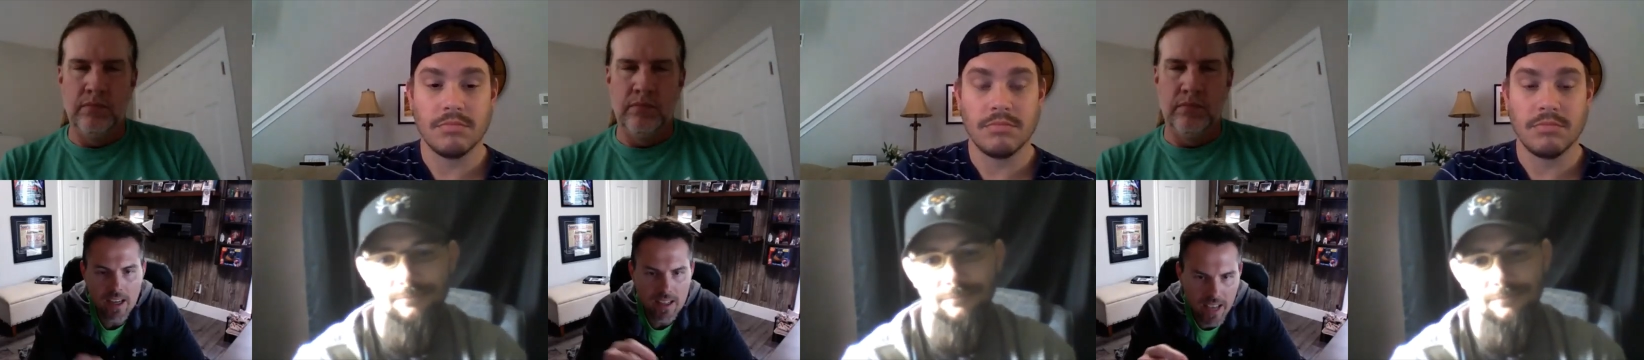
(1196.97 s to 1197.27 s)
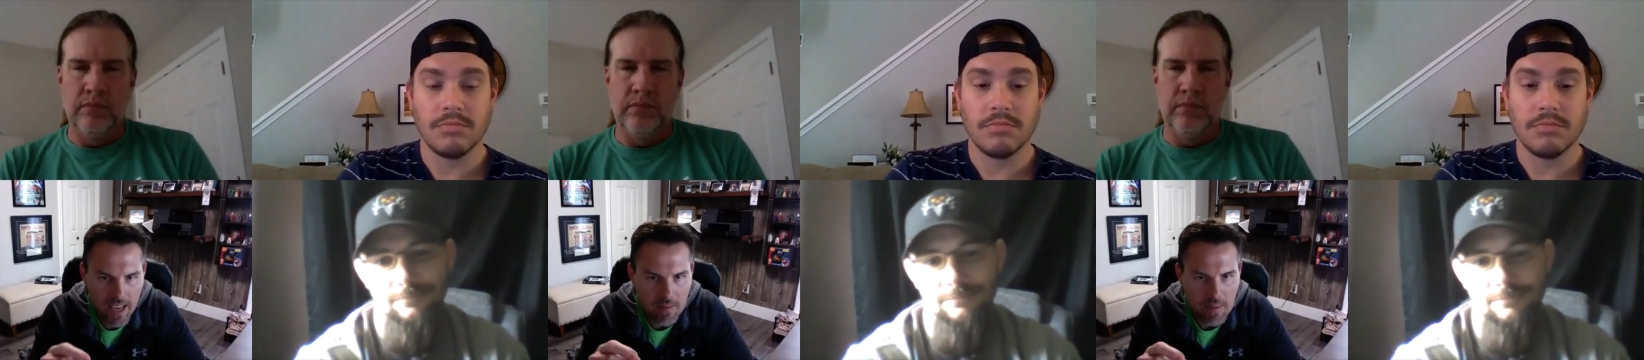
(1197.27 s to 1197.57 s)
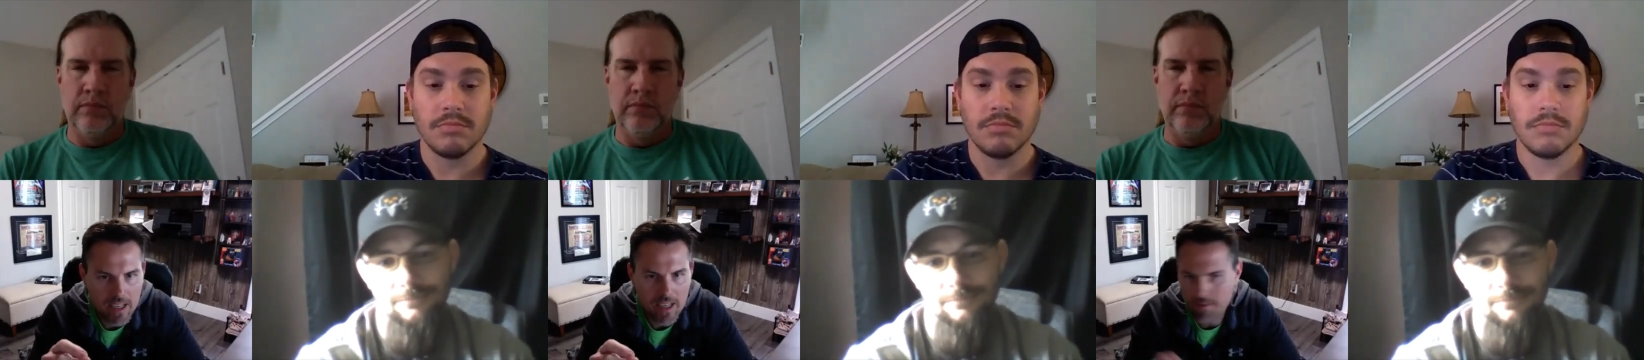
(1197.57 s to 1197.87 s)
Speaker 1: 10
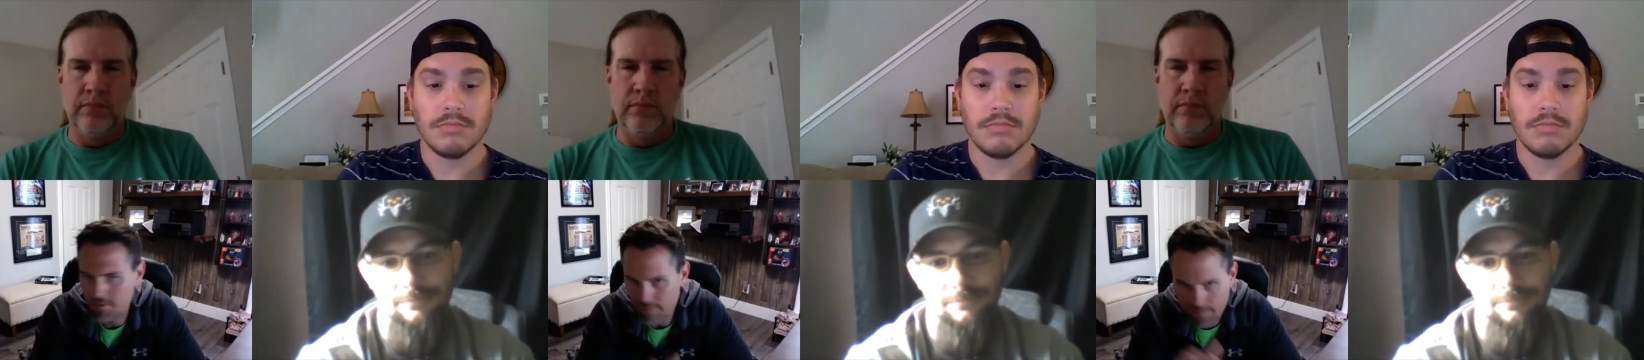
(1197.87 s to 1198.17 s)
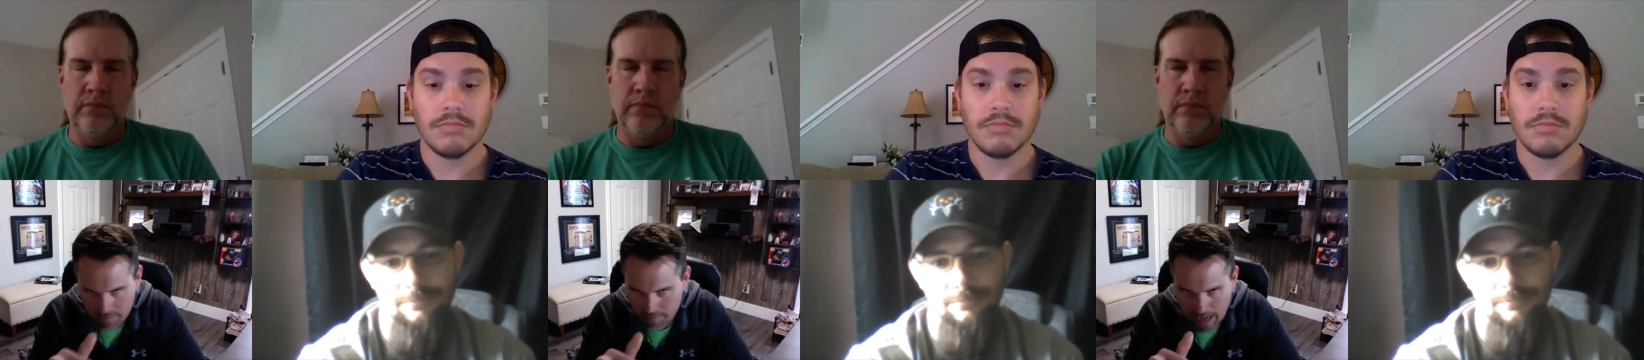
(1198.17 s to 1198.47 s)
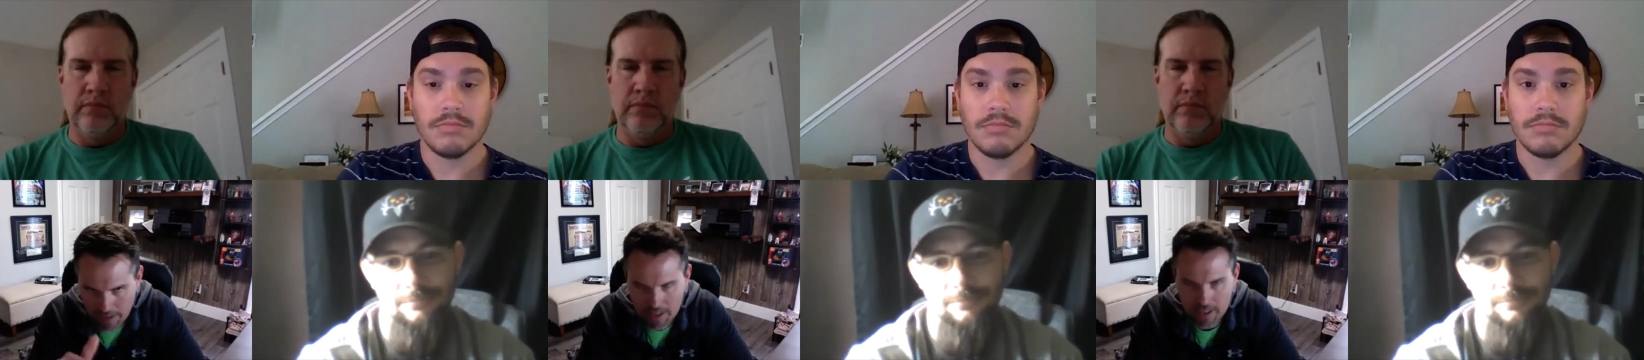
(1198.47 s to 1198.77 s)
being
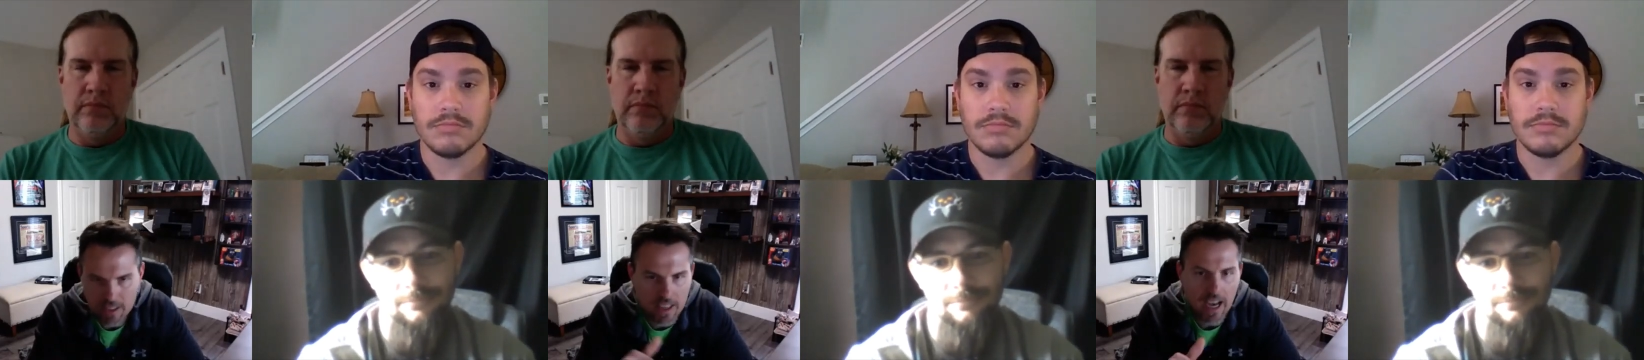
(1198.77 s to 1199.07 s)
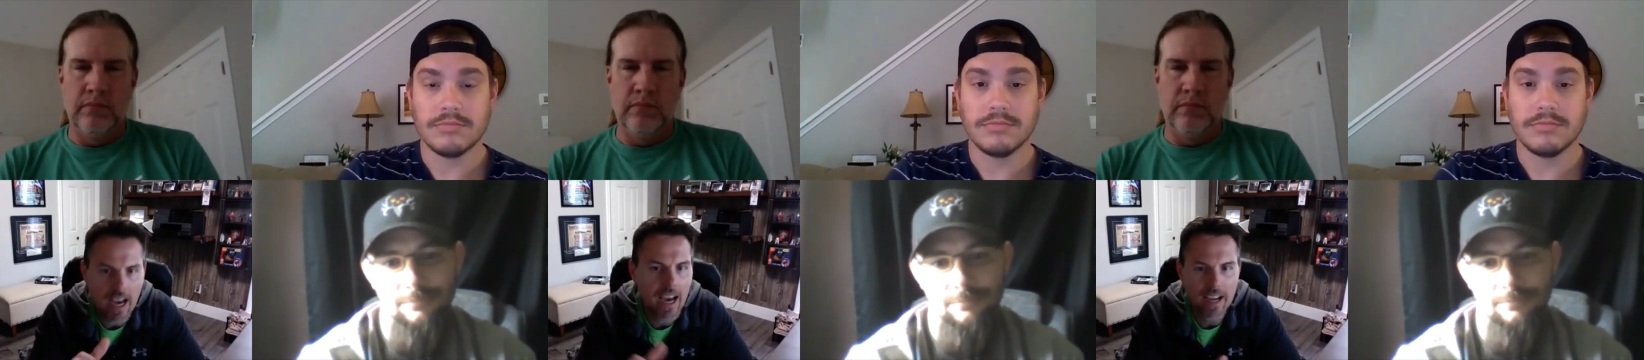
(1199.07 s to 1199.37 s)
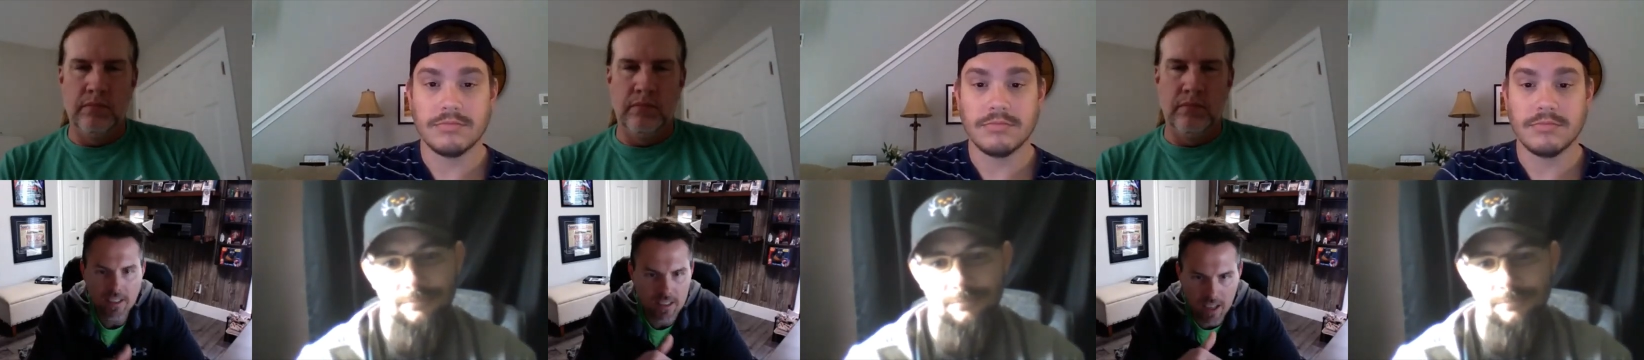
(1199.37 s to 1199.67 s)
obviously the
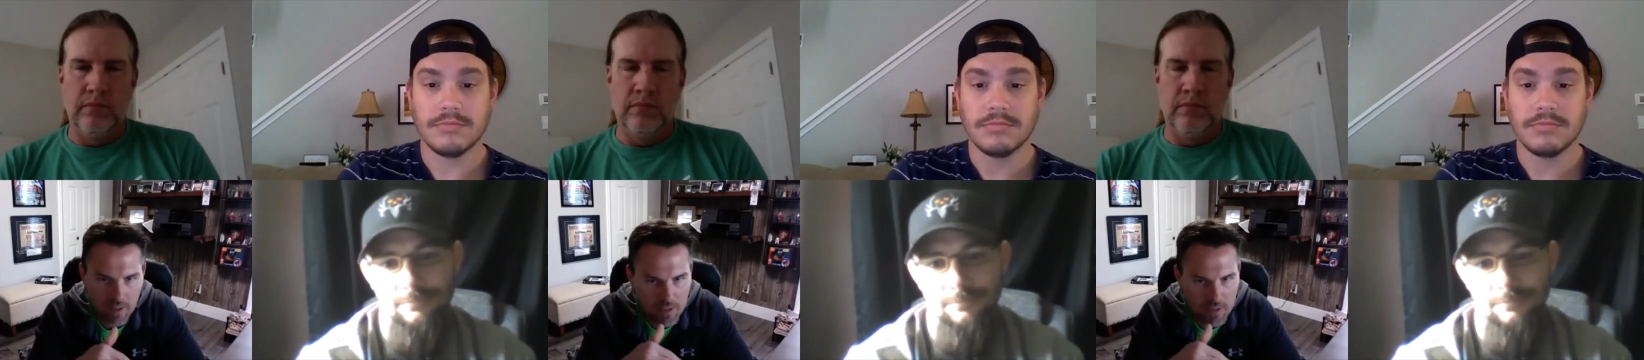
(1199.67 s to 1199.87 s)
highest of